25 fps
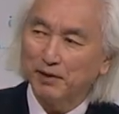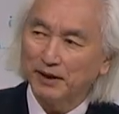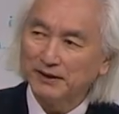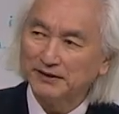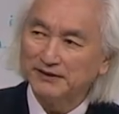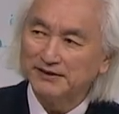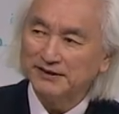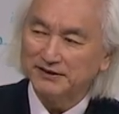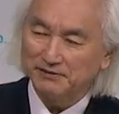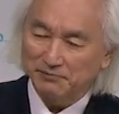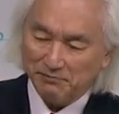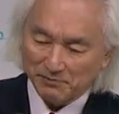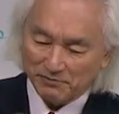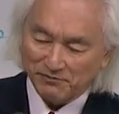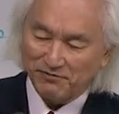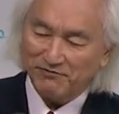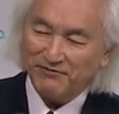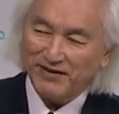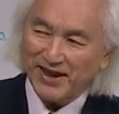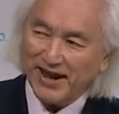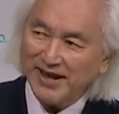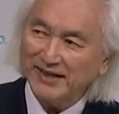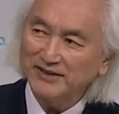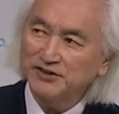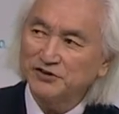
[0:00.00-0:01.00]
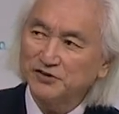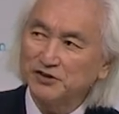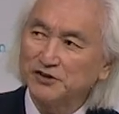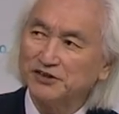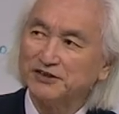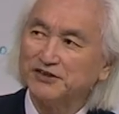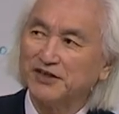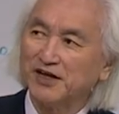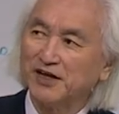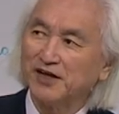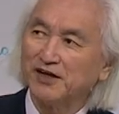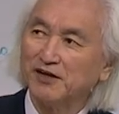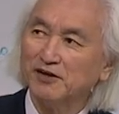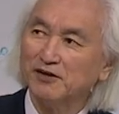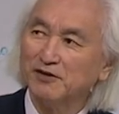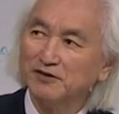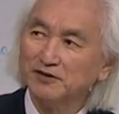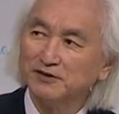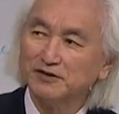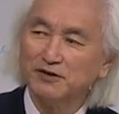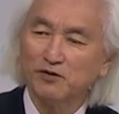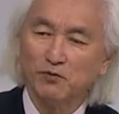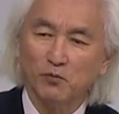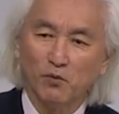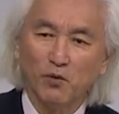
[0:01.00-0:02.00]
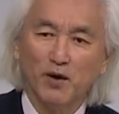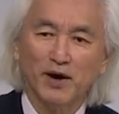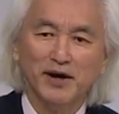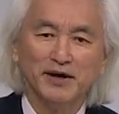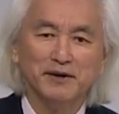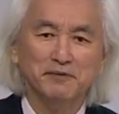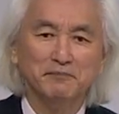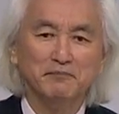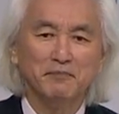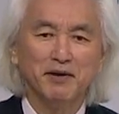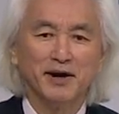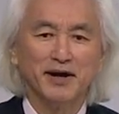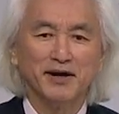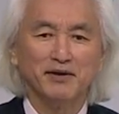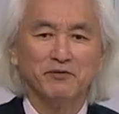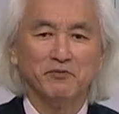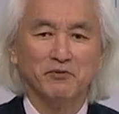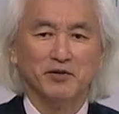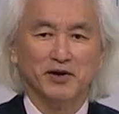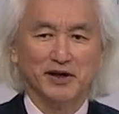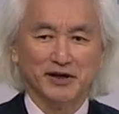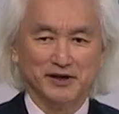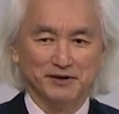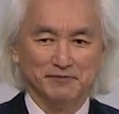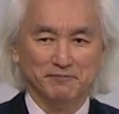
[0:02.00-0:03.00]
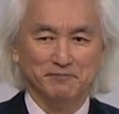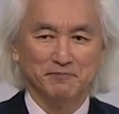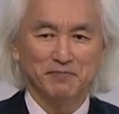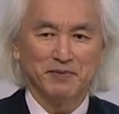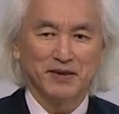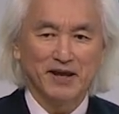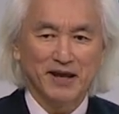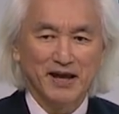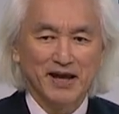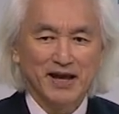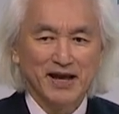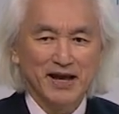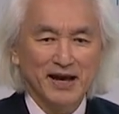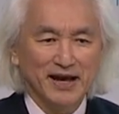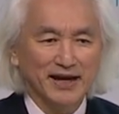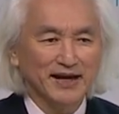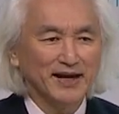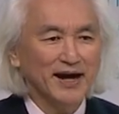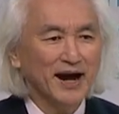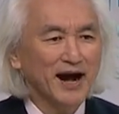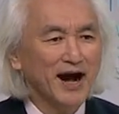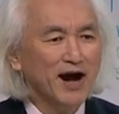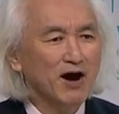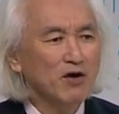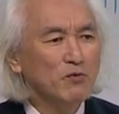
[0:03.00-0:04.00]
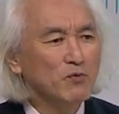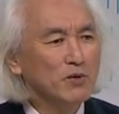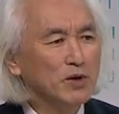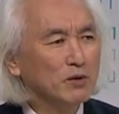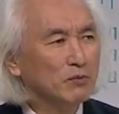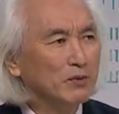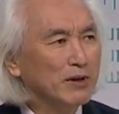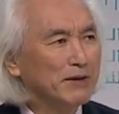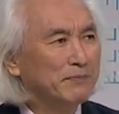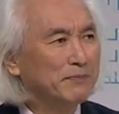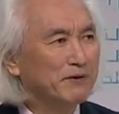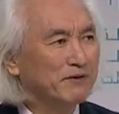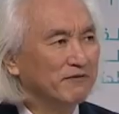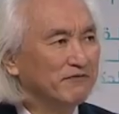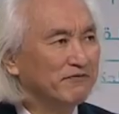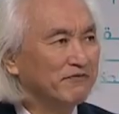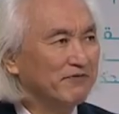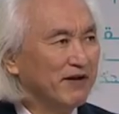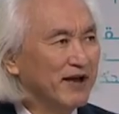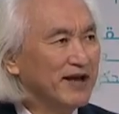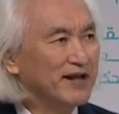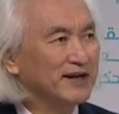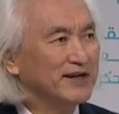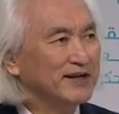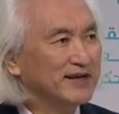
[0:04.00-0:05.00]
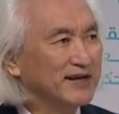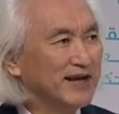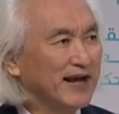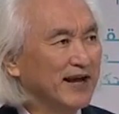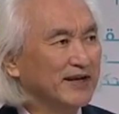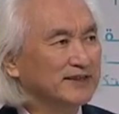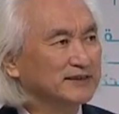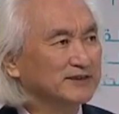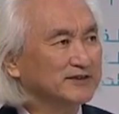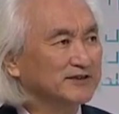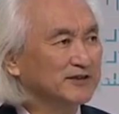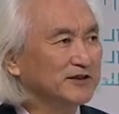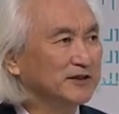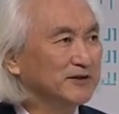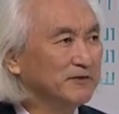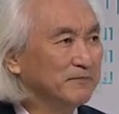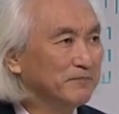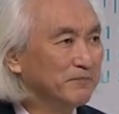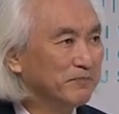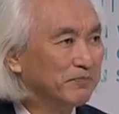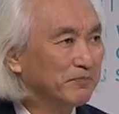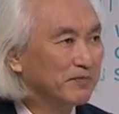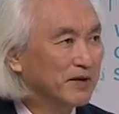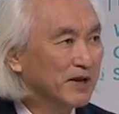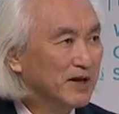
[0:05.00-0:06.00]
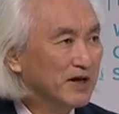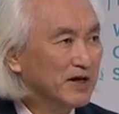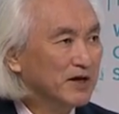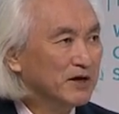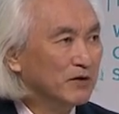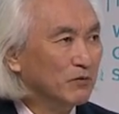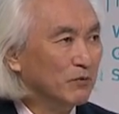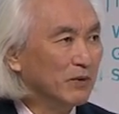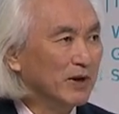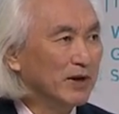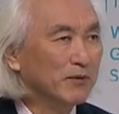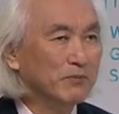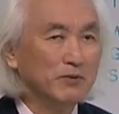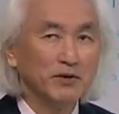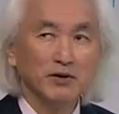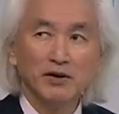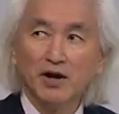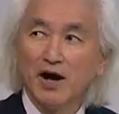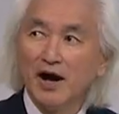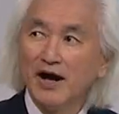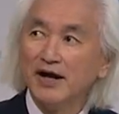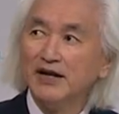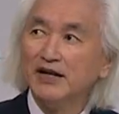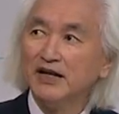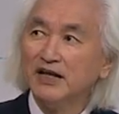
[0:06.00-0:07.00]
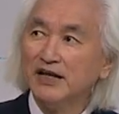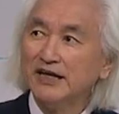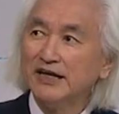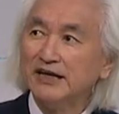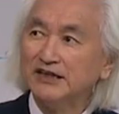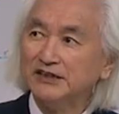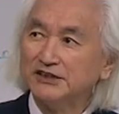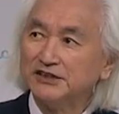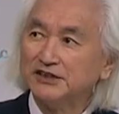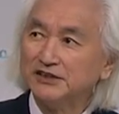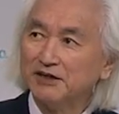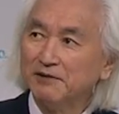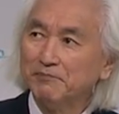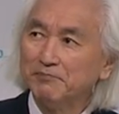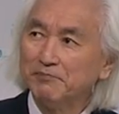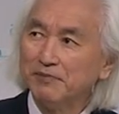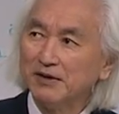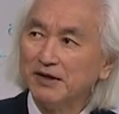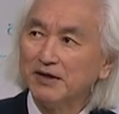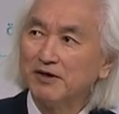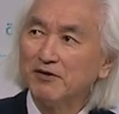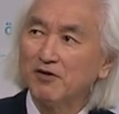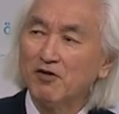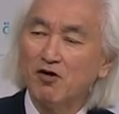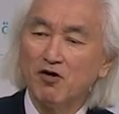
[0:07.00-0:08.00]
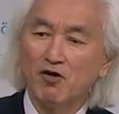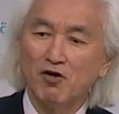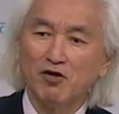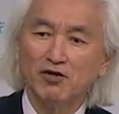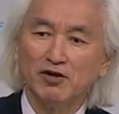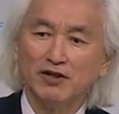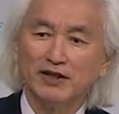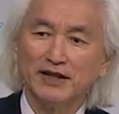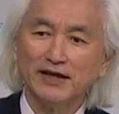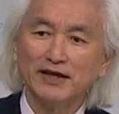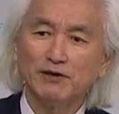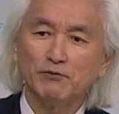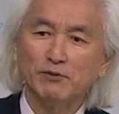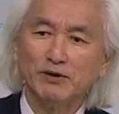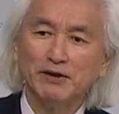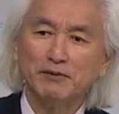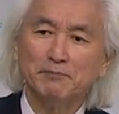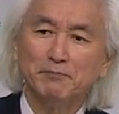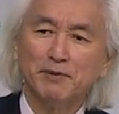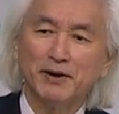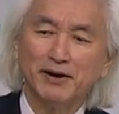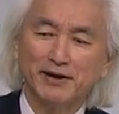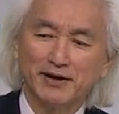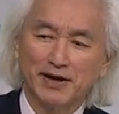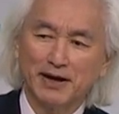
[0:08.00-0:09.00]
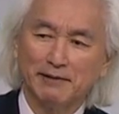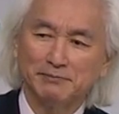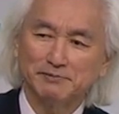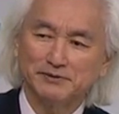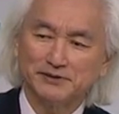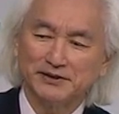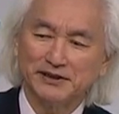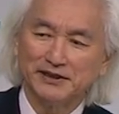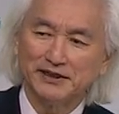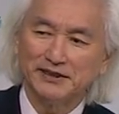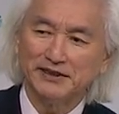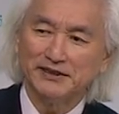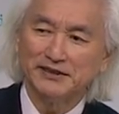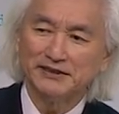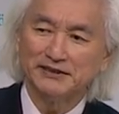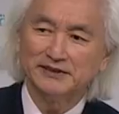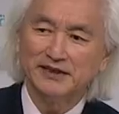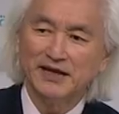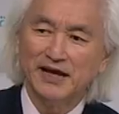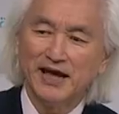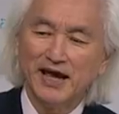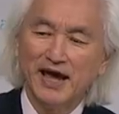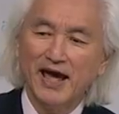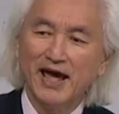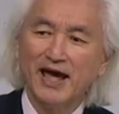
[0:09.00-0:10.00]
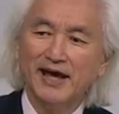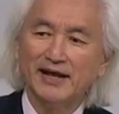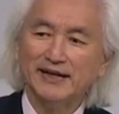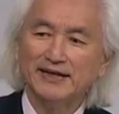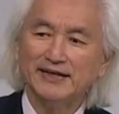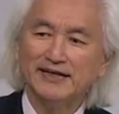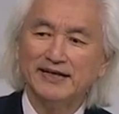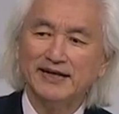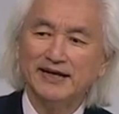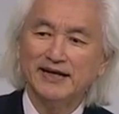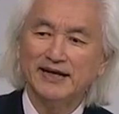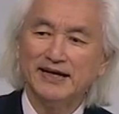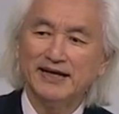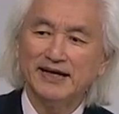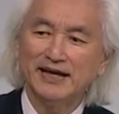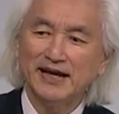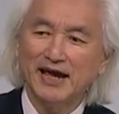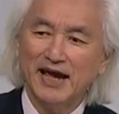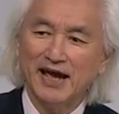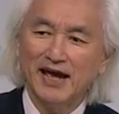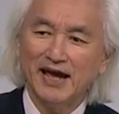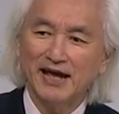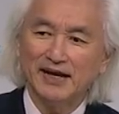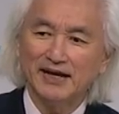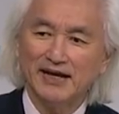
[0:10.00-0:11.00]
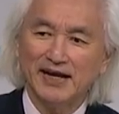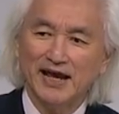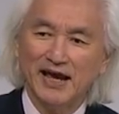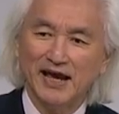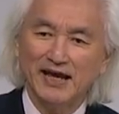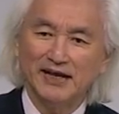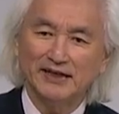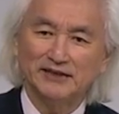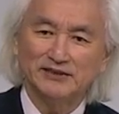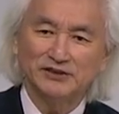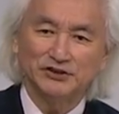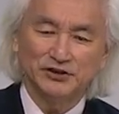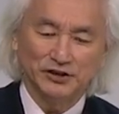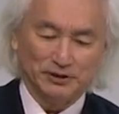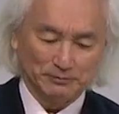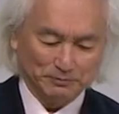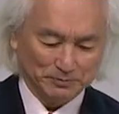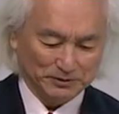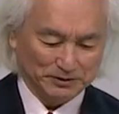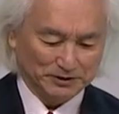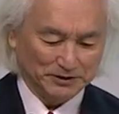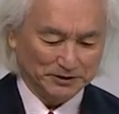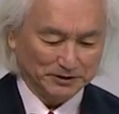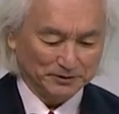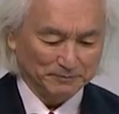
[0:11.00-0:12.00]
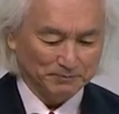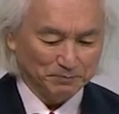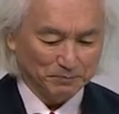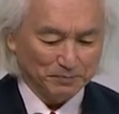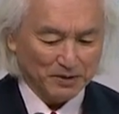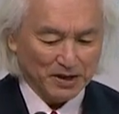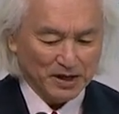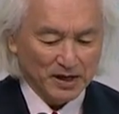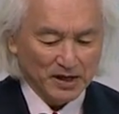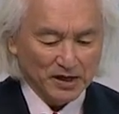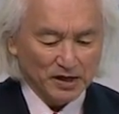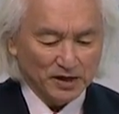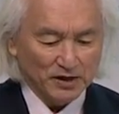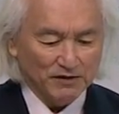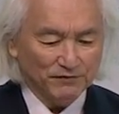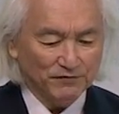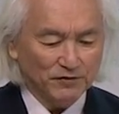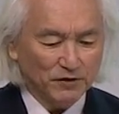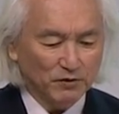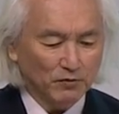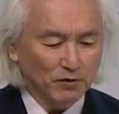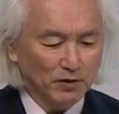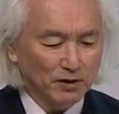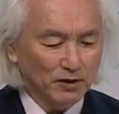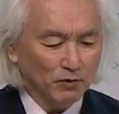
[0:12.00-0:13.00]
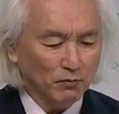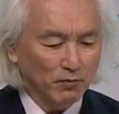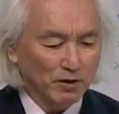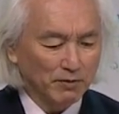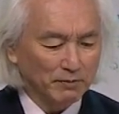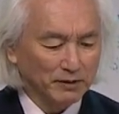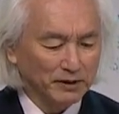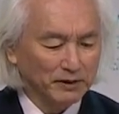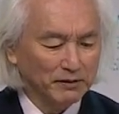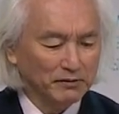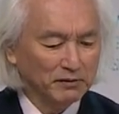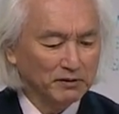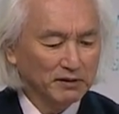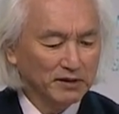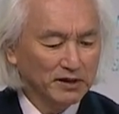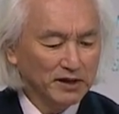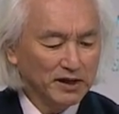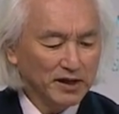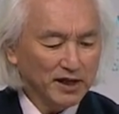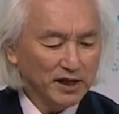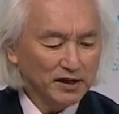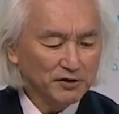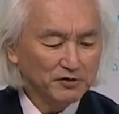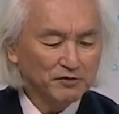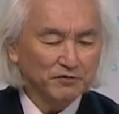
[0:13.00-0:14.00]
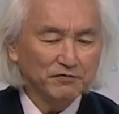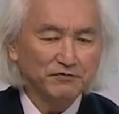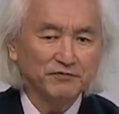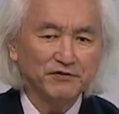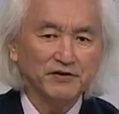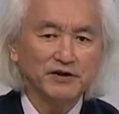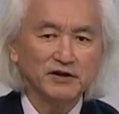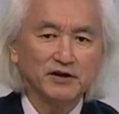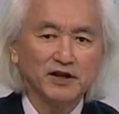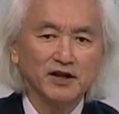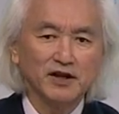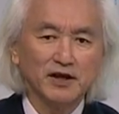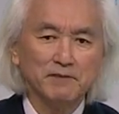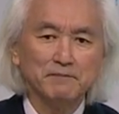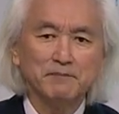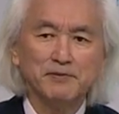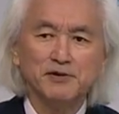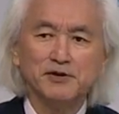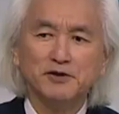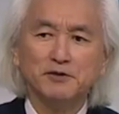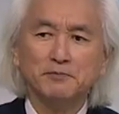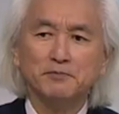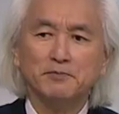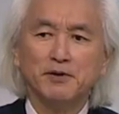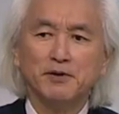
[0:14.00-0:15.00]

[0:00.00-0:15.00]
blood cancer cells one by one. And how will we prevent cancer? We will unleash something called liquid biopsies and DNA chips. If you are a woman and you feel a lump in your